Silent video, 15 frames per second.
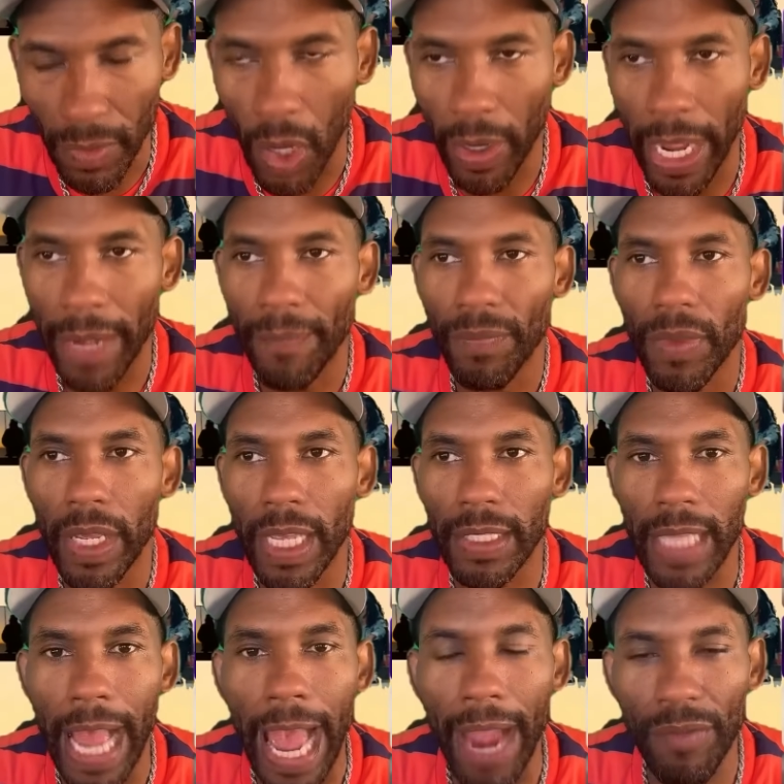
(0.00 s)
Okay. Is
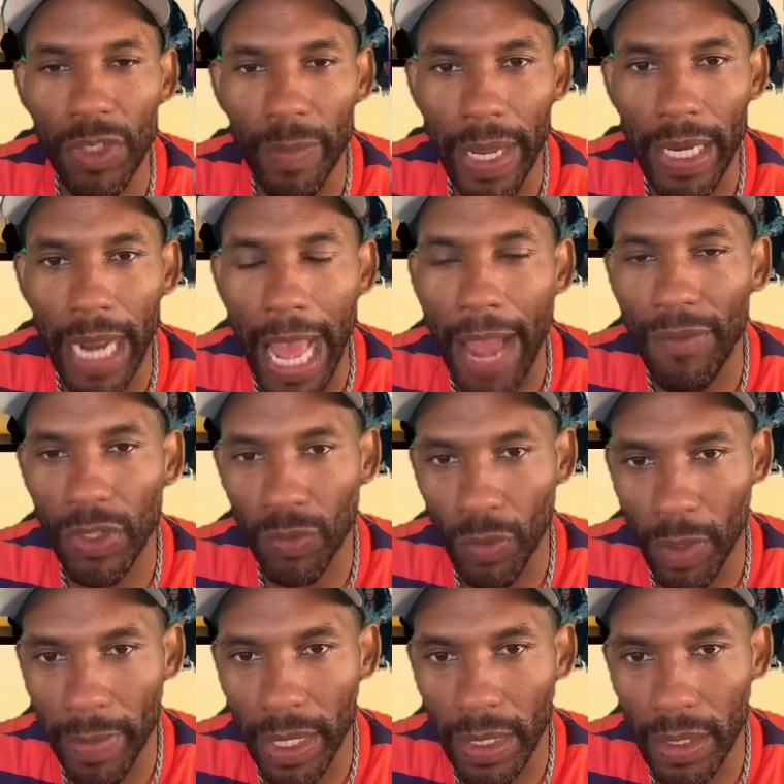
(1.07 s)
the average man and average
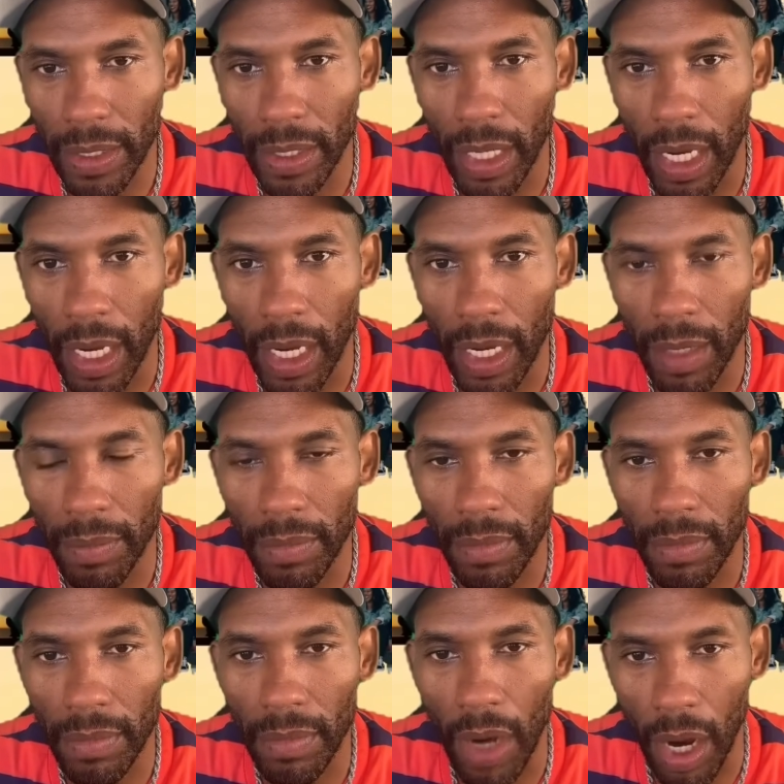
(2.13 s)
woman
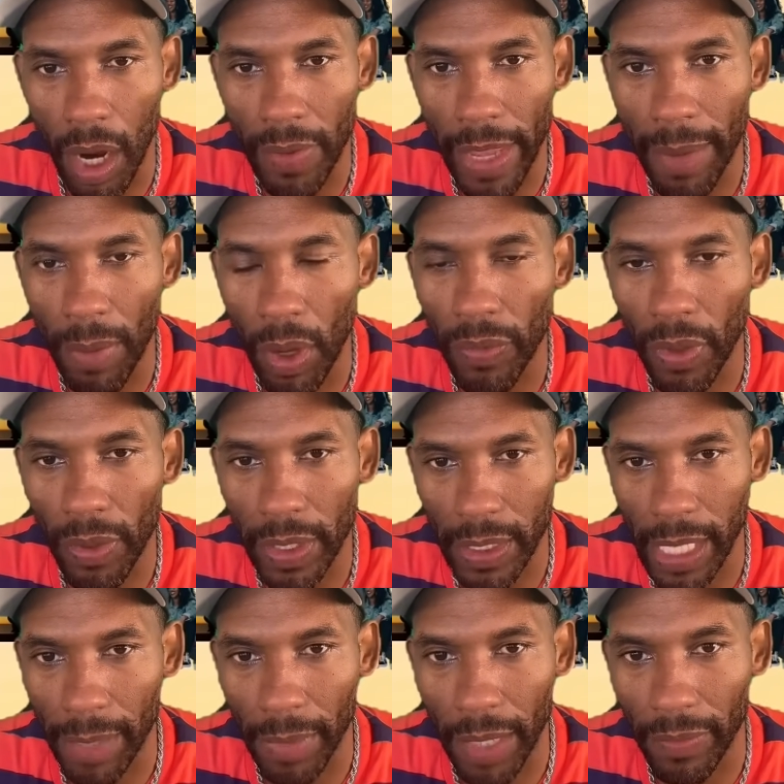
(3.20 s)
are they both on the
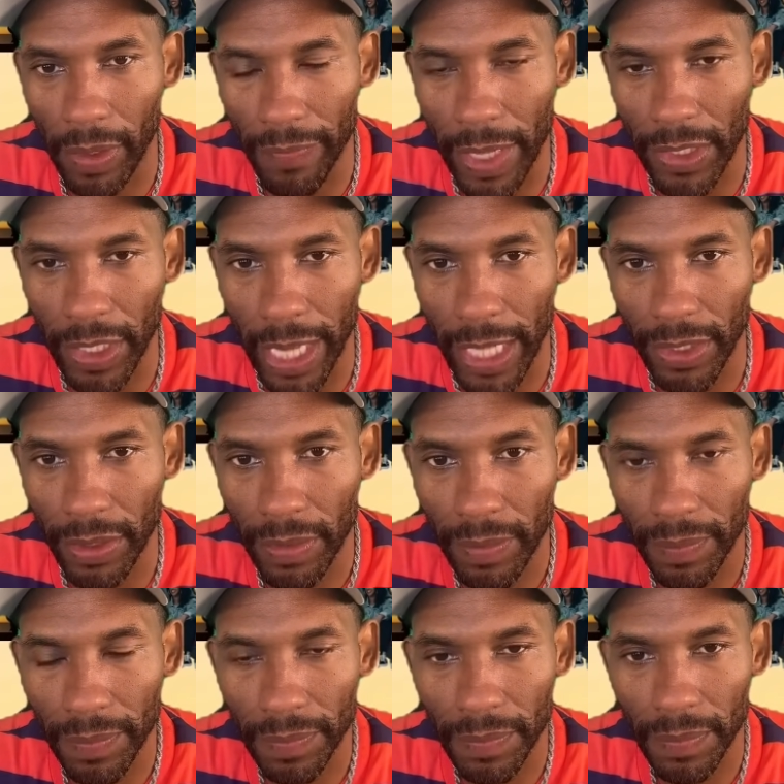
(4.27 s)
same level of education?
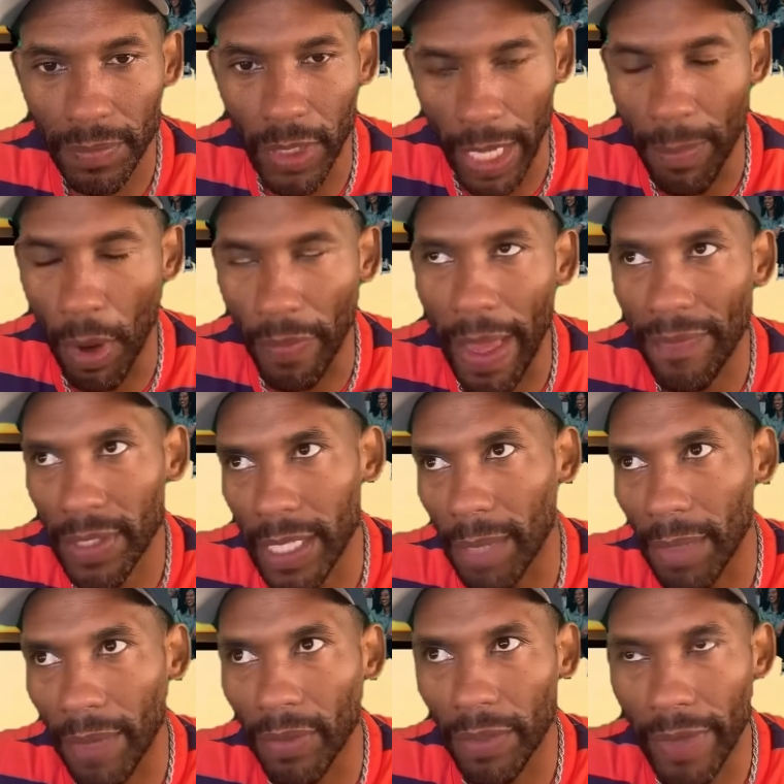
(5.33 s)
Do they both have the same
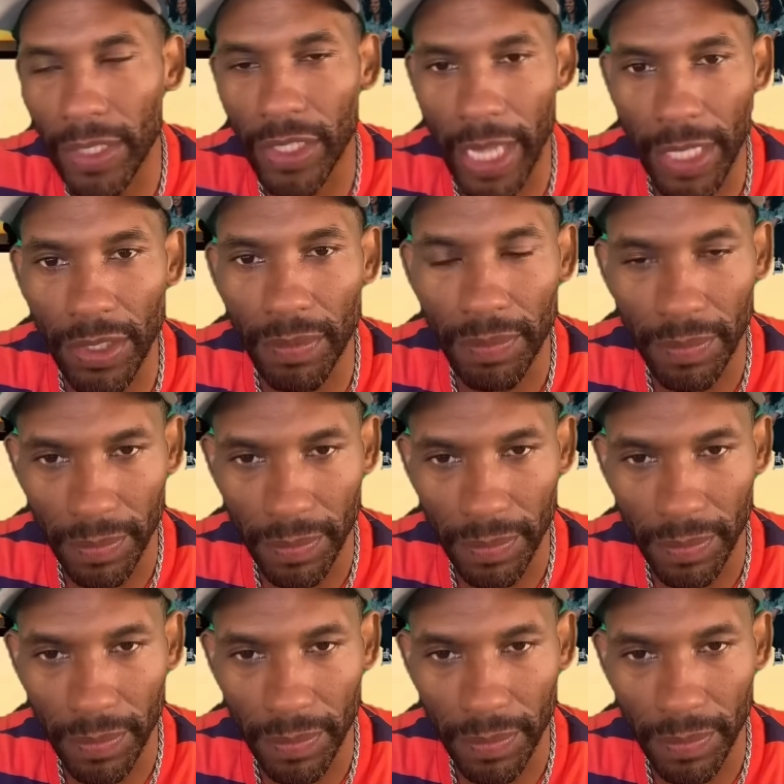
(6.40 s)
level of education?